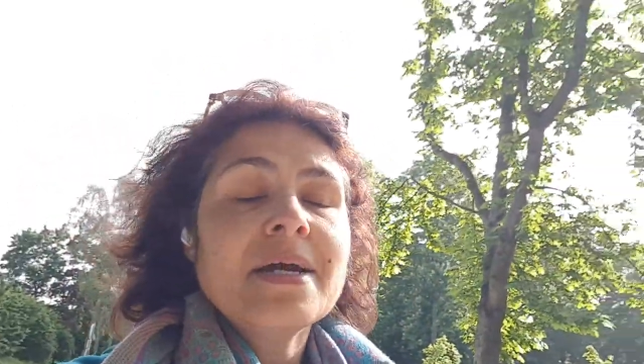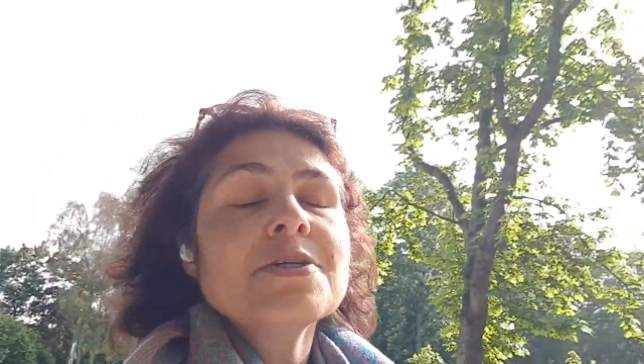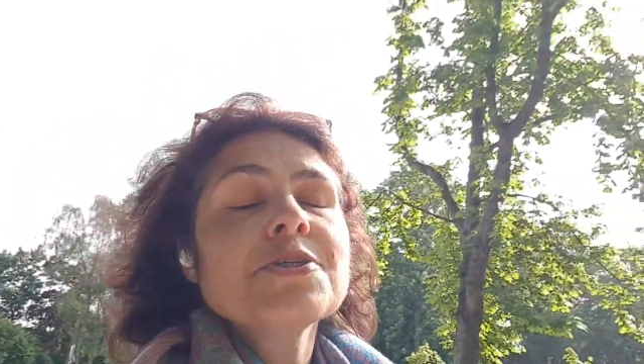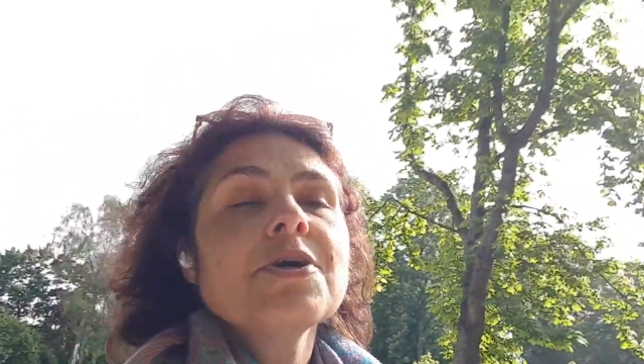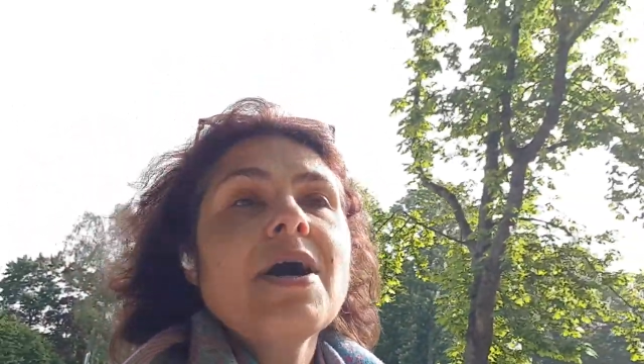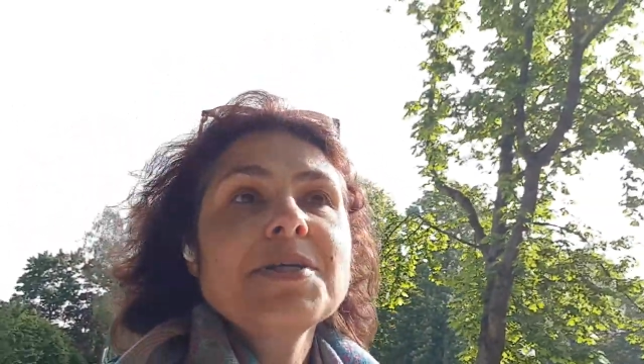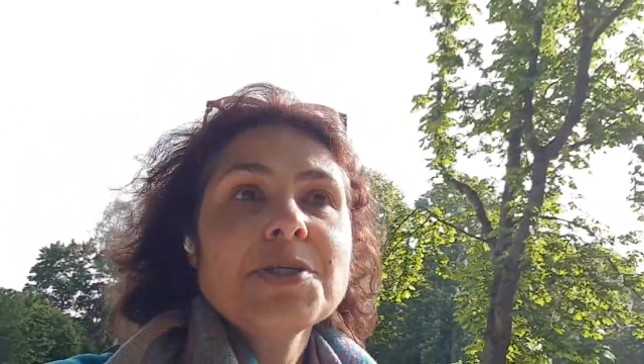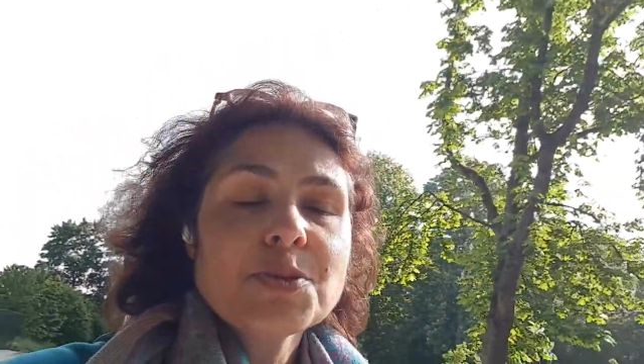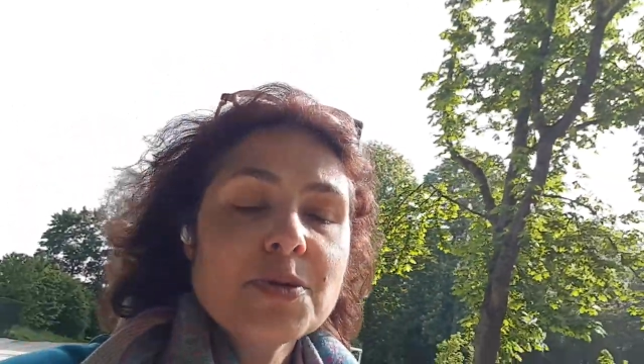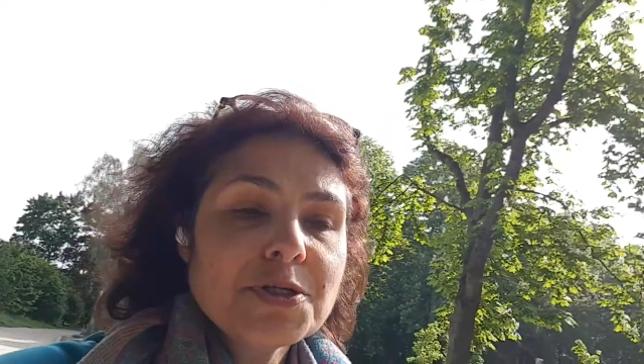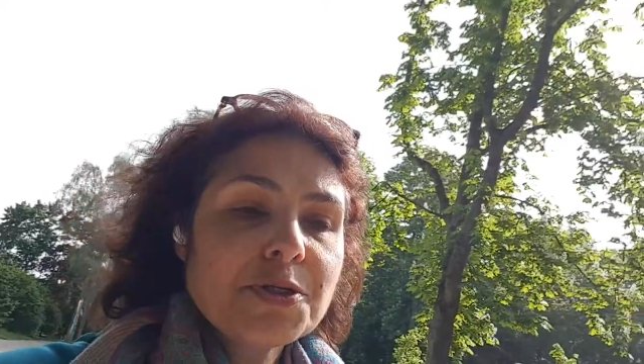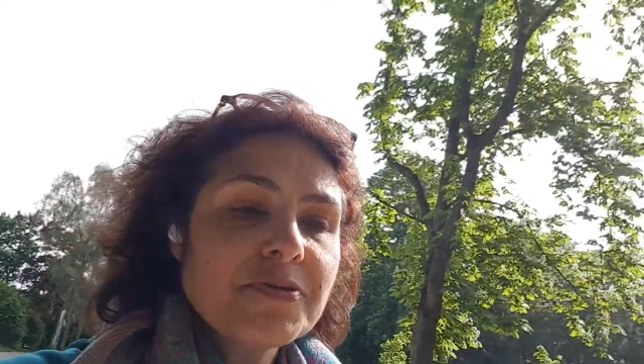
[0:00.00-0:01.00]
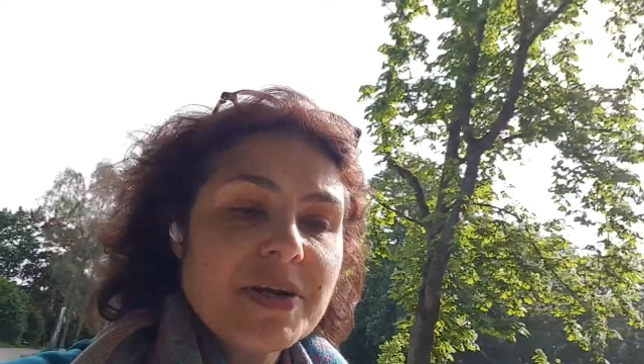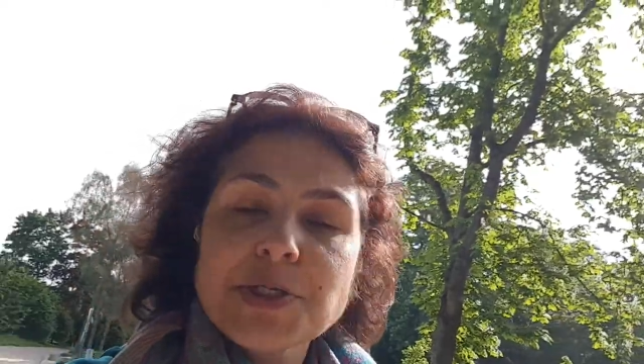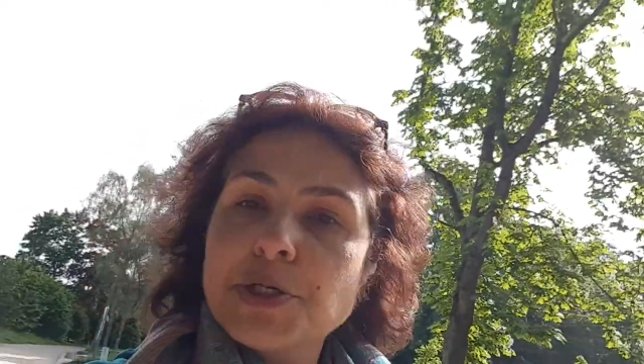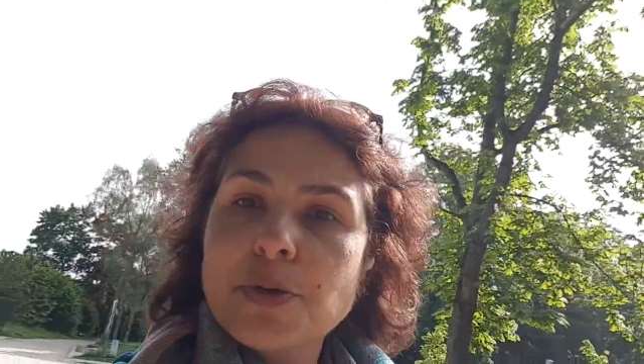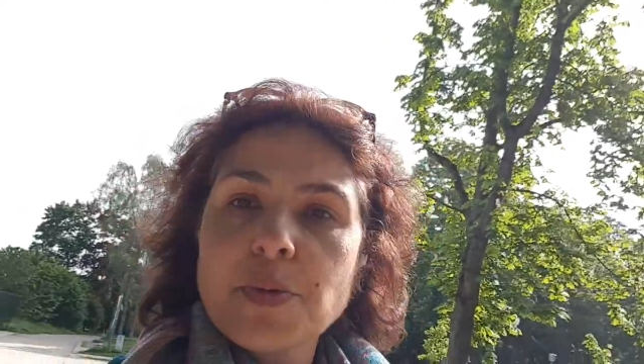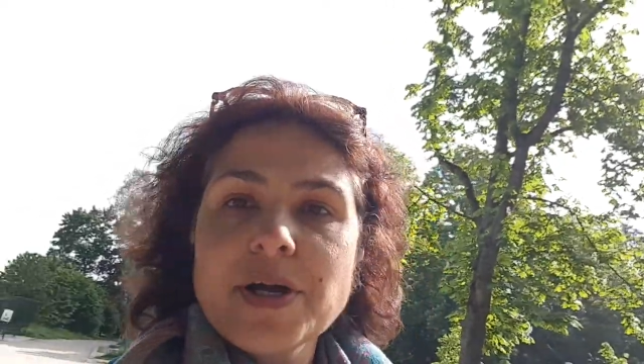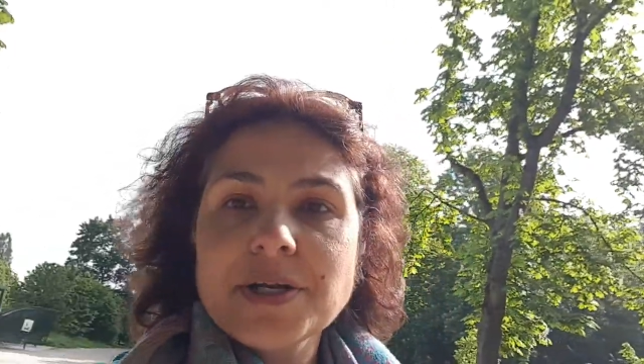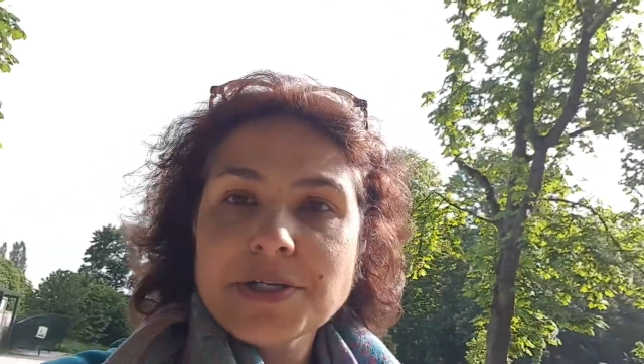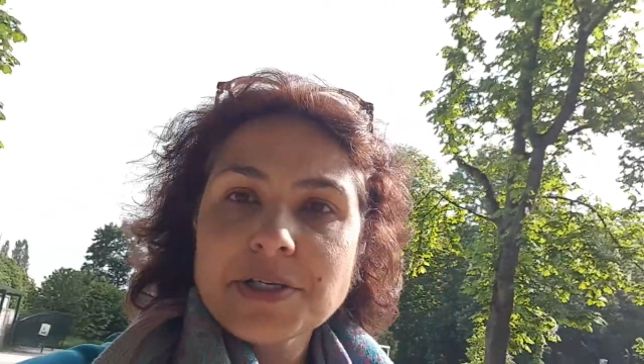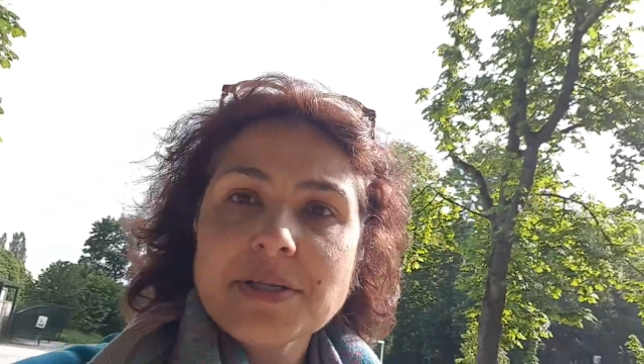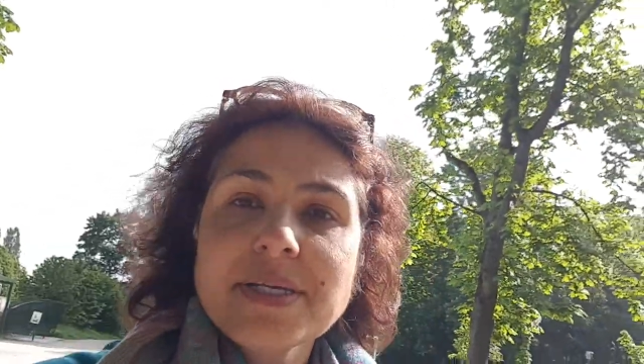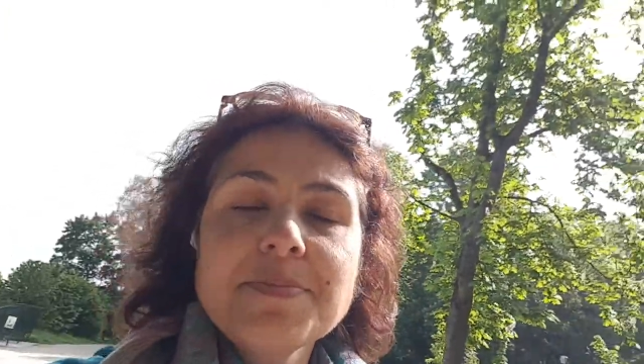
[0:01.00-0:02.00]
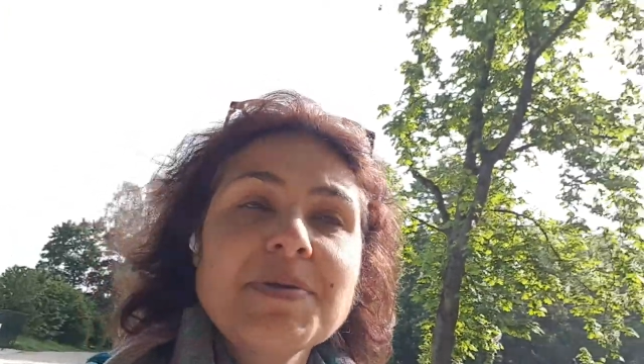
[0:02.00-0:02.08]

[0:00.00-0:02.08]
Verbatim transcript: So I just want to raise your awareness on that